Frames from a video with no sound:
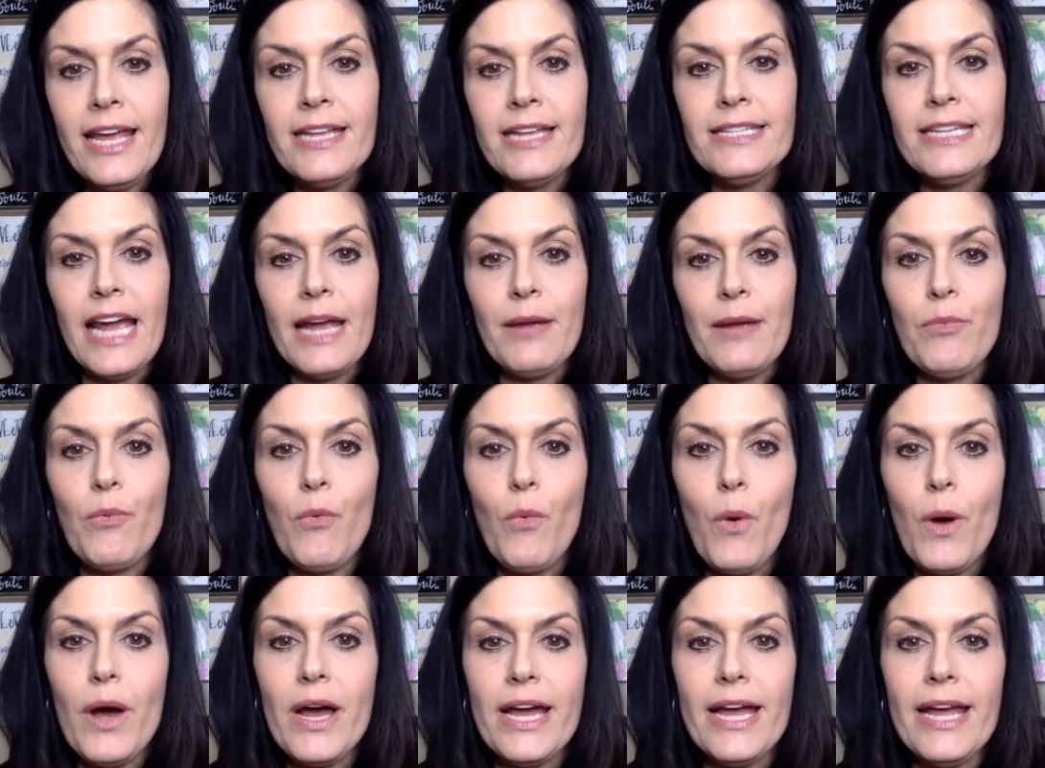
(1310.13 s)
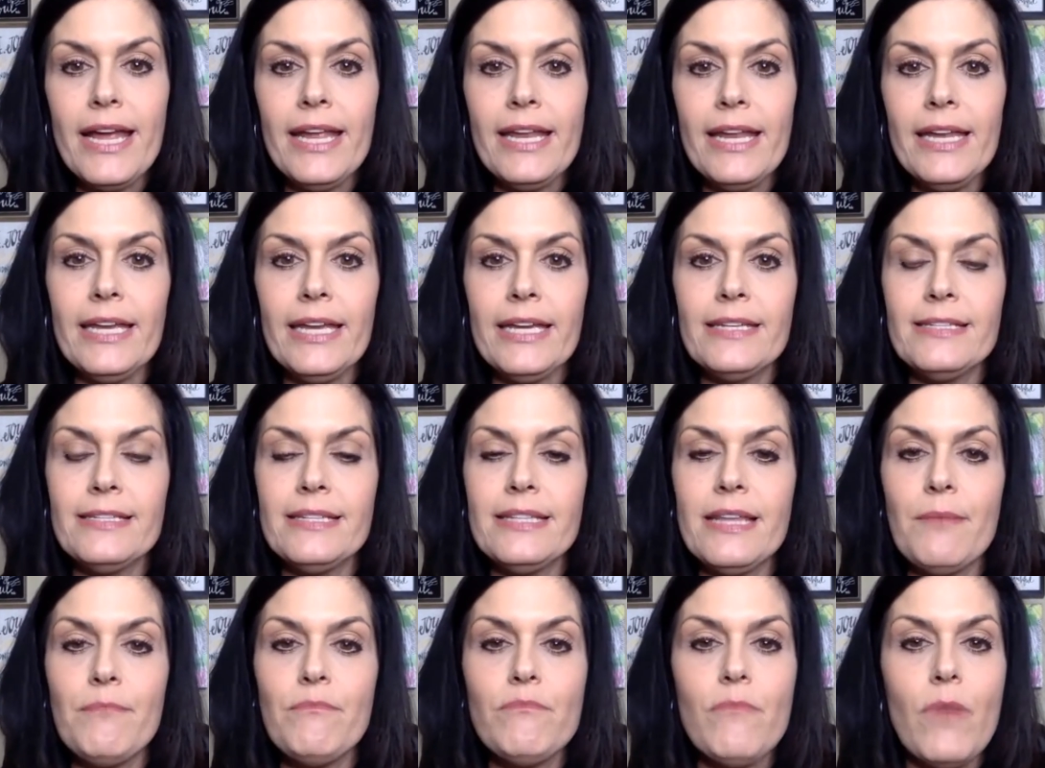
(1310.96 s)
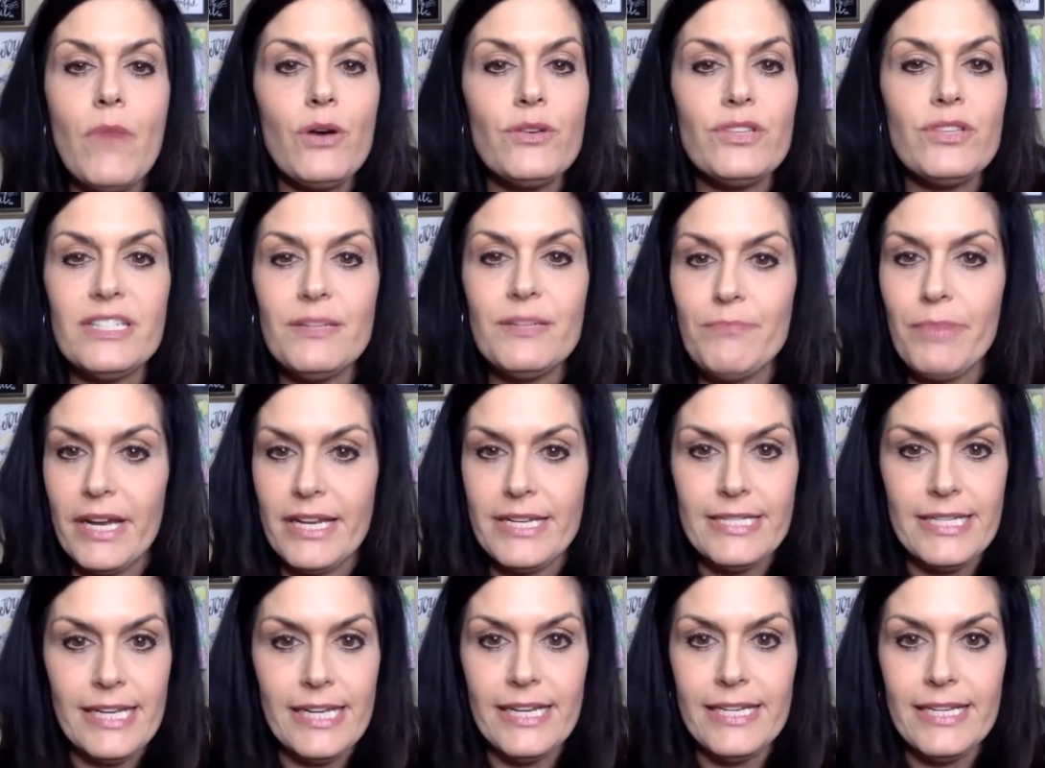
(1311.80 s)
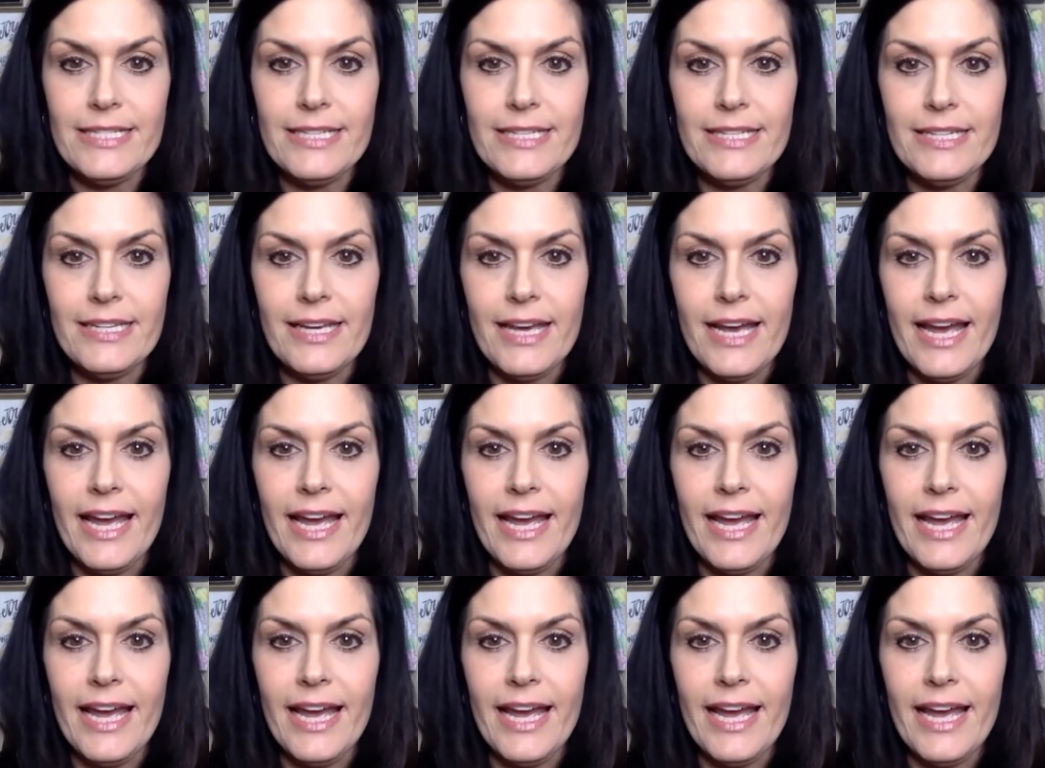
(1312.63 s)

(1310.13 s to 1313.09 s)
Type 1 is the most abundant,